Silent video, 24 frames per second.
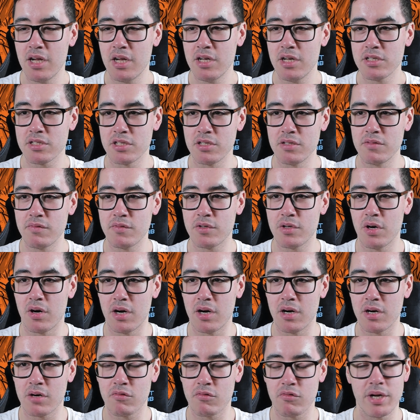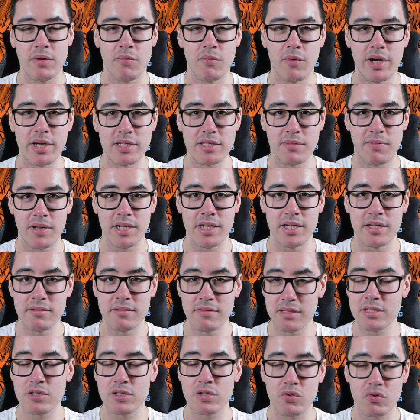So you've got a great way to play
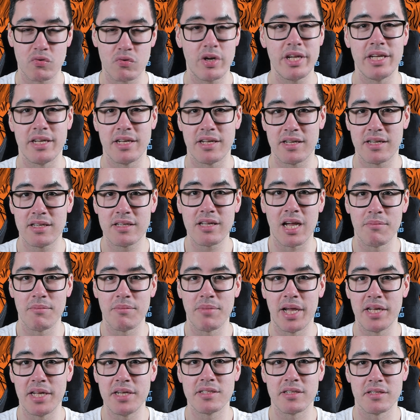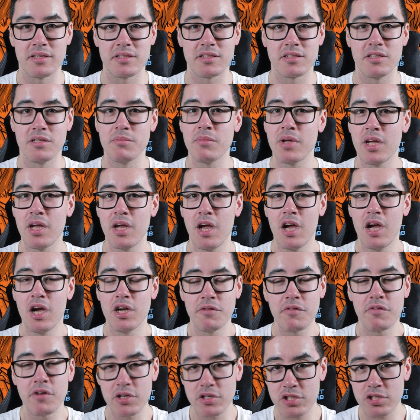this great campaign system.
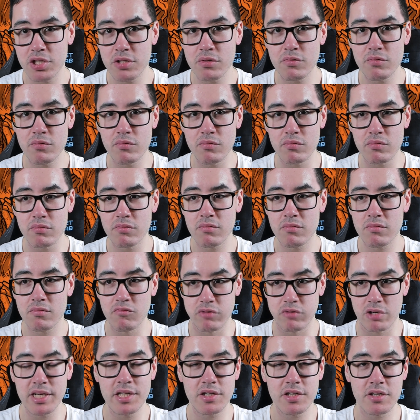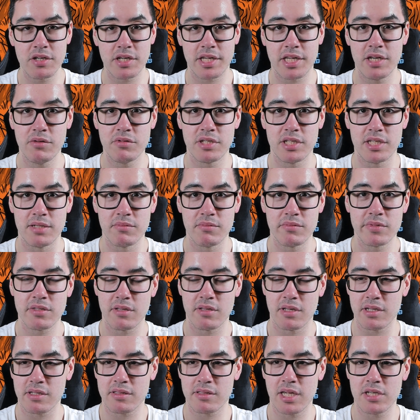You've got 2 really good kill teams.
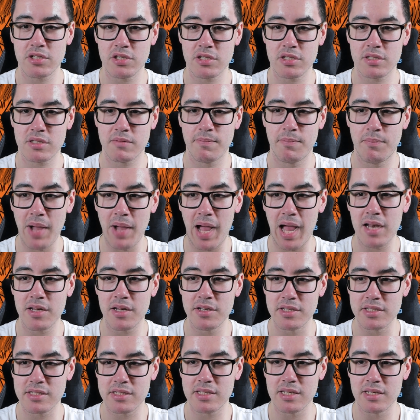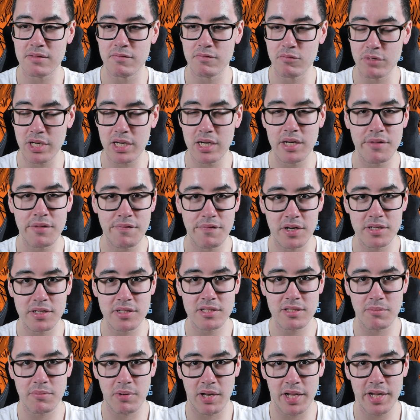Like, they're just balanced and really fun
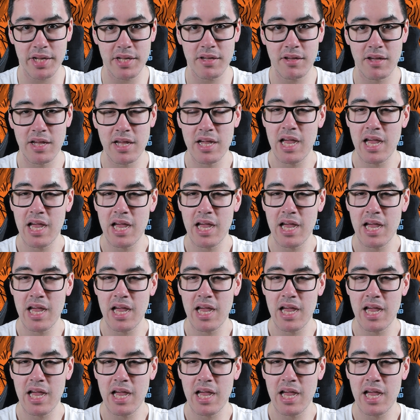to play.